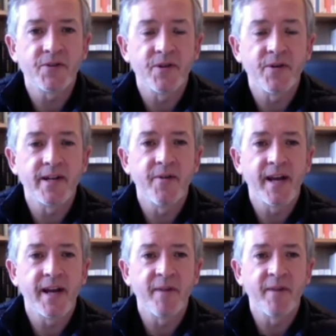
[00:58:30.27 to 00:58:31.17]
although I know they
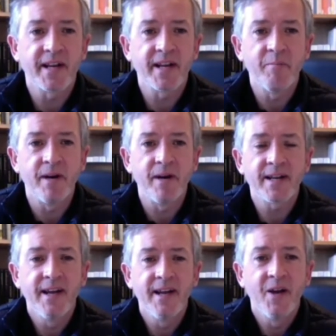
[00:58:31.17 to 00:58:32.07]
have made a
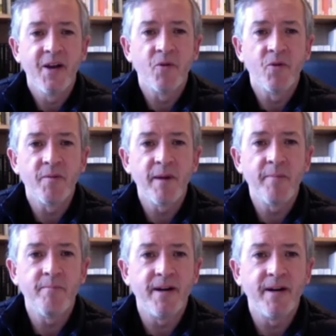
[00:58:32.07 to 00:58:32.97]
comeback, will
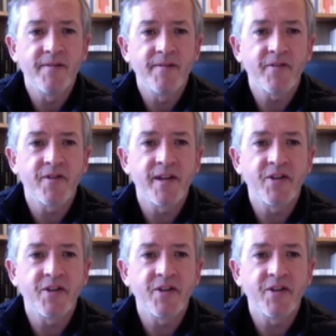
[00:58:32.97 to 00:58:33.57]
remember that thing.